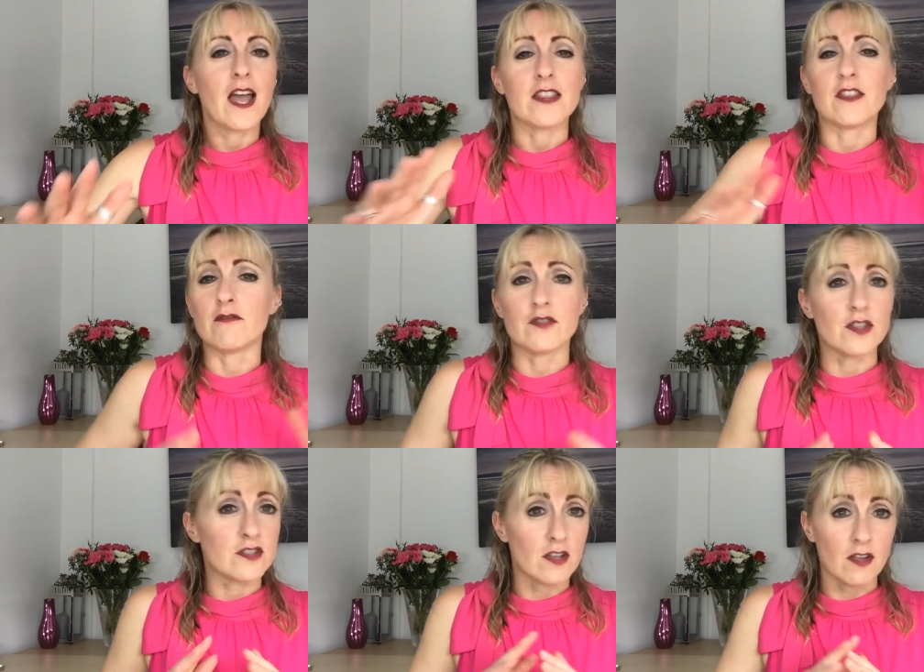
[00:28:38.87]

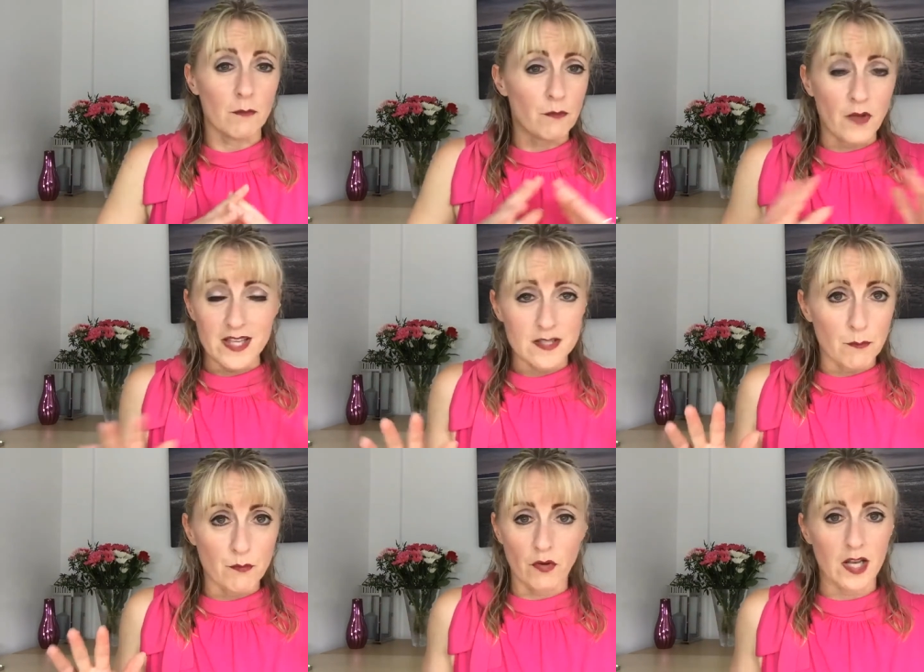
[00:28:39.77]
it's a
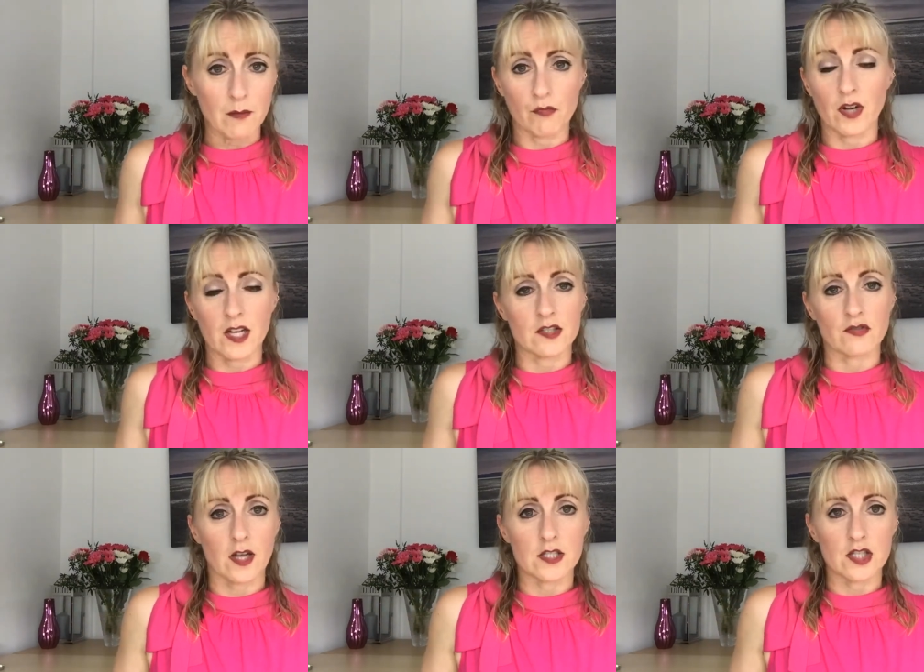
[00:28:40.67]
brilliant
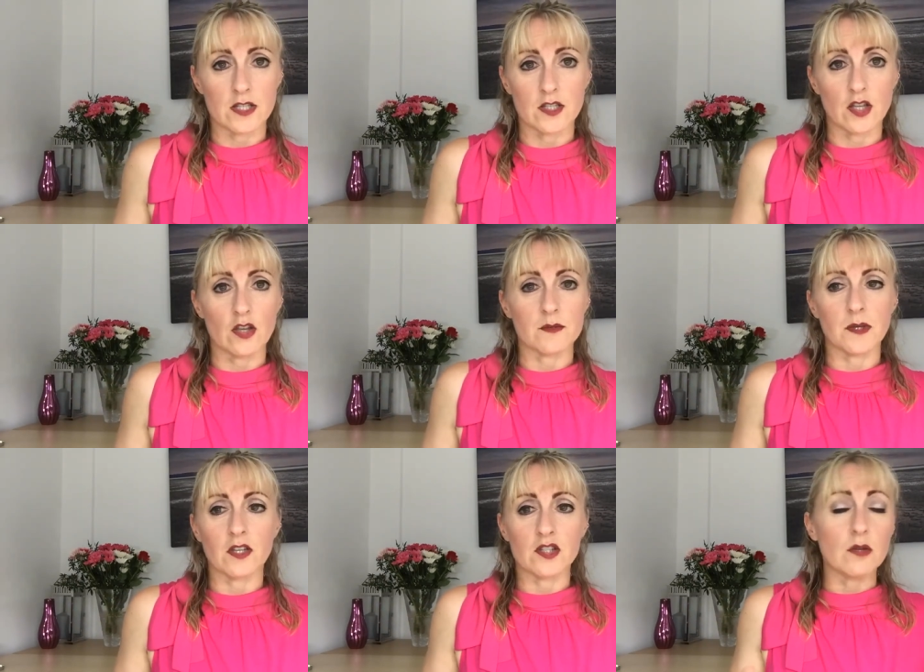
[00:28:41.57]
strategy to use,
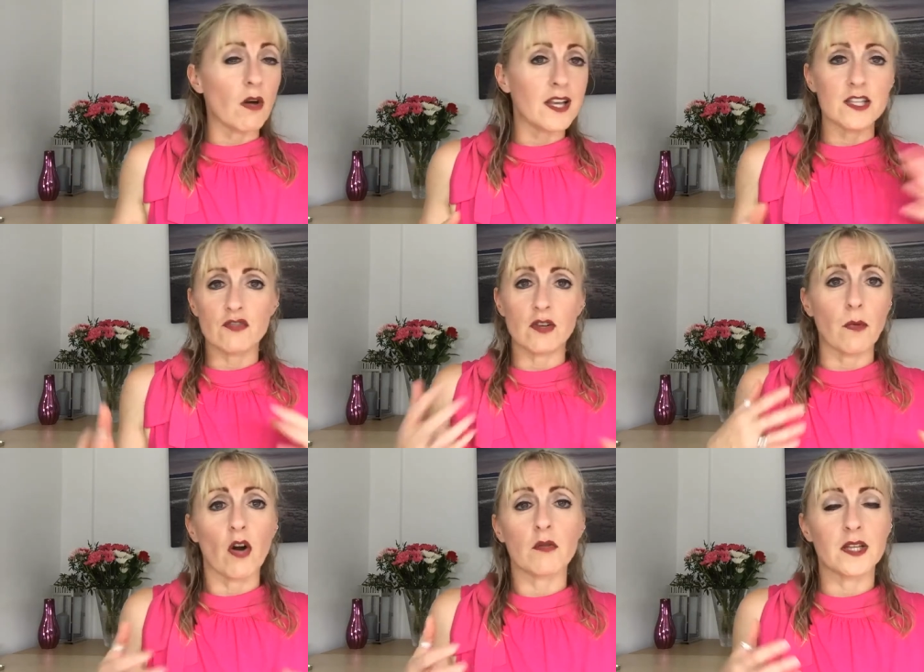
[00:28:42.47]
because you are literally
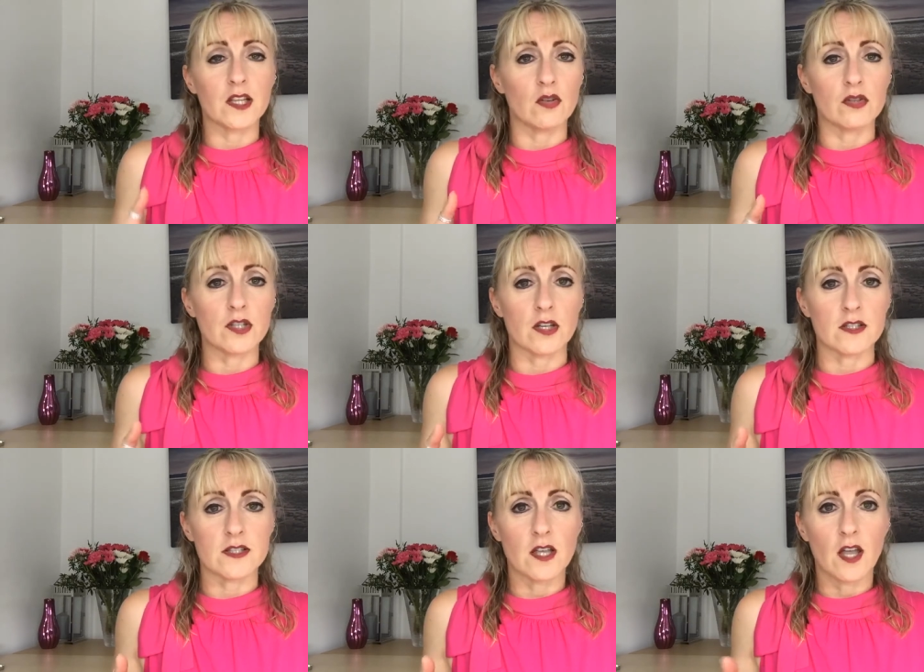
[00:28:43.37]
borrowing the
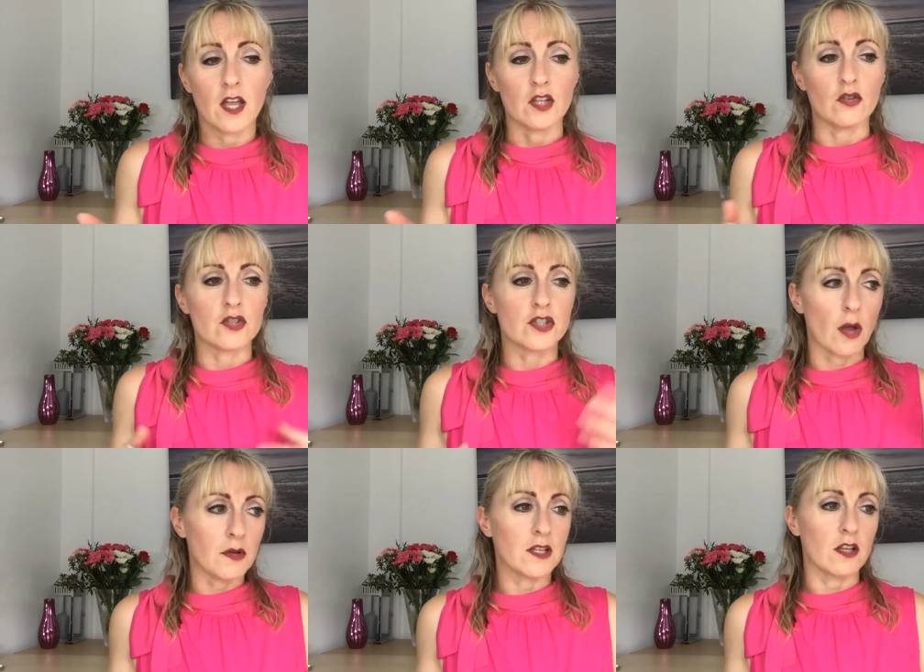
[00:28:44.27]
audience. You're
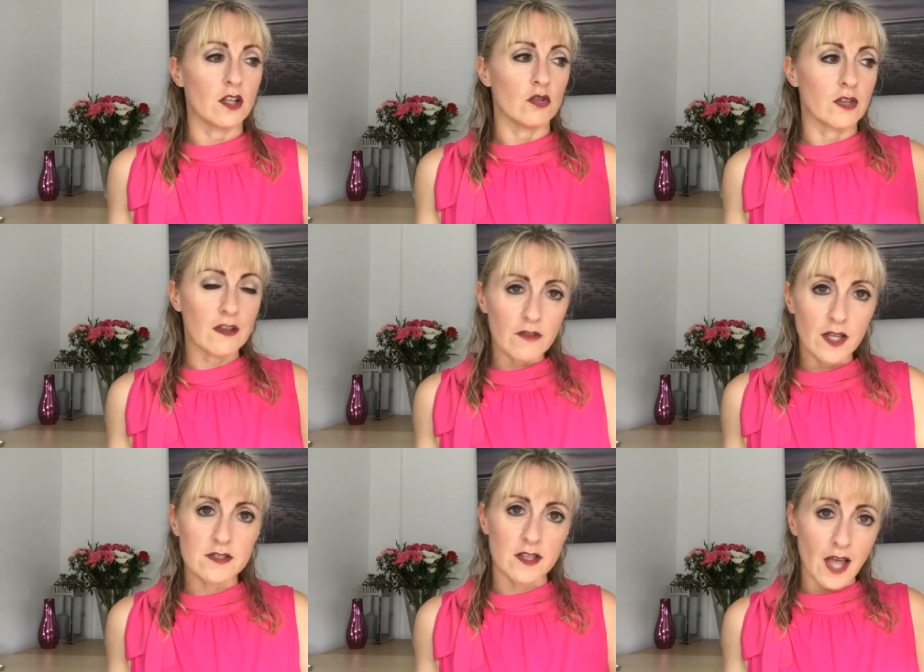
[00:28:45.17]
showing that you're giving
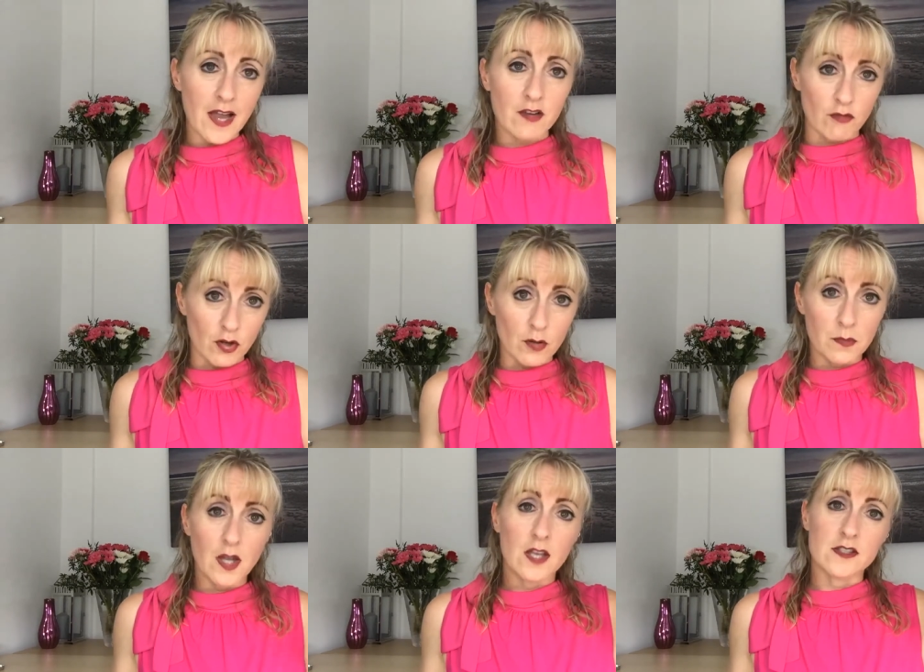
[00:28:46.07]
to that group,
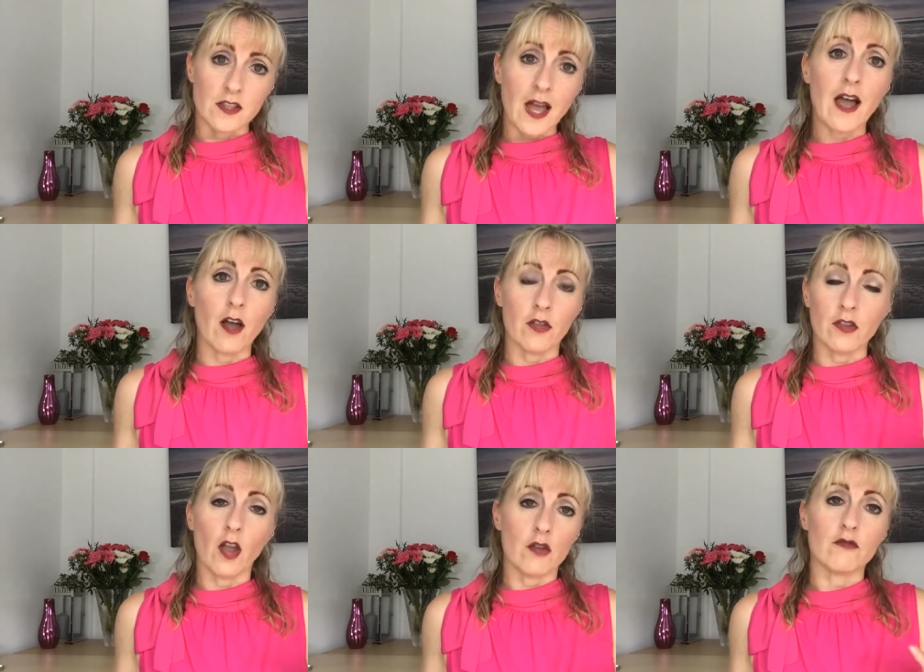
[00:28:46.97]
so that the
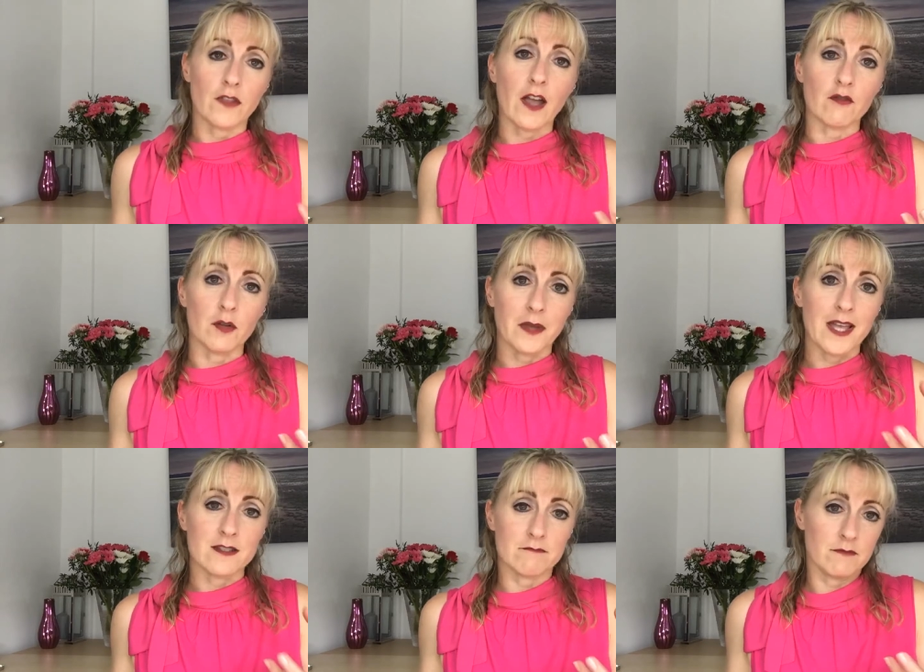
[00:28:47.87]
owner of that group gets